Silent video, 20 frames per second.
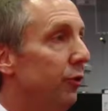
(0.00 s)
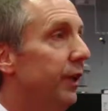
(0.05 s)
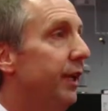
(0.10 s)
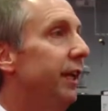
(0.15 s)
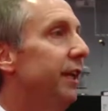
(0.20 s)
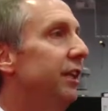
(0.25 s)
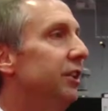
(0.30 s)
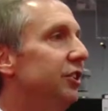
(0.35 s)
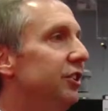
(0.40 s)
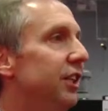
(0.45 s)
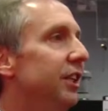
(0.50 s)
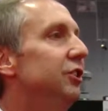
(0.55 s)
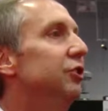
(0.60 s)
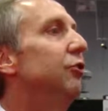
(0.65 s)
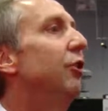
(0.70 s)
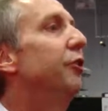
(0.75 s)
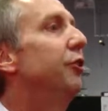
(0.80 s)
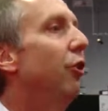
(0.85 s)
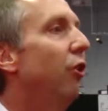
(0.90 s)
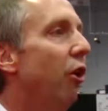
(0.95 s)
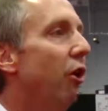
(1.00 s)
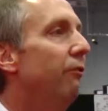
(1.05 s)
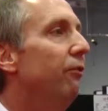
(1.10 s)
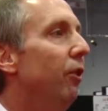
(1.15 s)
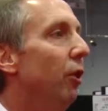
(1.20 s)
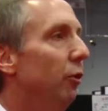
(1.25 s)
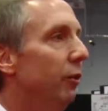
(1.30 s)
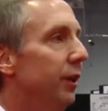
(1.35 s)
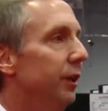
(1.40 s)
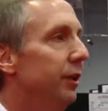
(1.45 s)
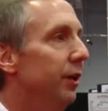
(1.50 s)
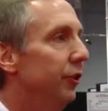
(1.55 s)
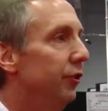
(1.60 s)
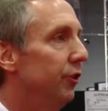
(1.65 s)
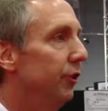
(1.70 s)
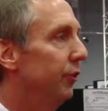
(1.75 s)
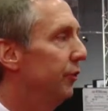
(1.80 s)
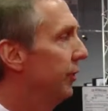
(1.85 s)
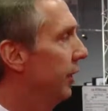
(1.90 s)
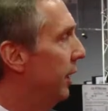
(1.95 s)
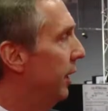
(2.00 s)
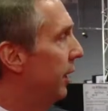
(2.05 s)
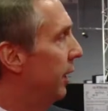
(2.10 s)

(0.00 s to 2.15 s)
the heat exchanger under all flow conditions.